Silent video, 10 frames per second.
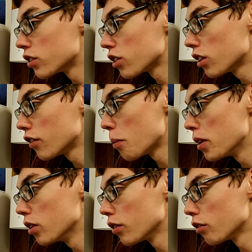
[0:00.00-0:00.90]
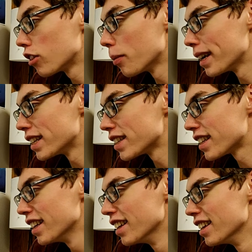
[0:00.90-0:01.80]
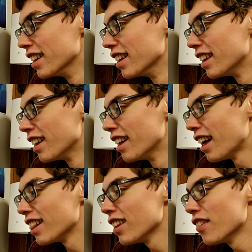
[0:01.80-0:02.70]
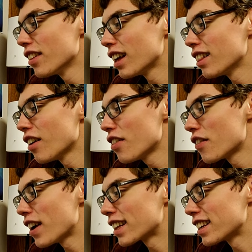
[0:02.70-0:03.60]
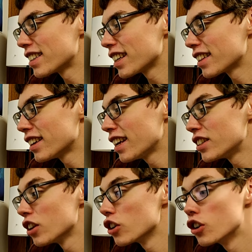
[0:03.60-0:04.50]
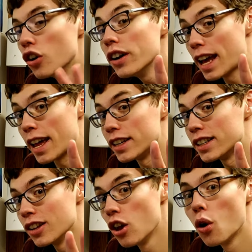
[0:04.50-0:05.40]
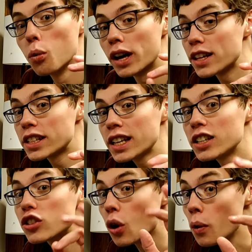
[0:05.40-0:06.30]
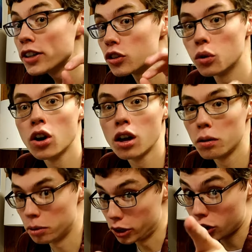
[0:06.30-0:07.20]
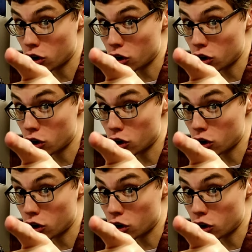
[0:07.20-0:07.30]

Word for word: the start of a beautiful romance. I love, I love the fact that it's like the night could end. We're not saying it's going to. but it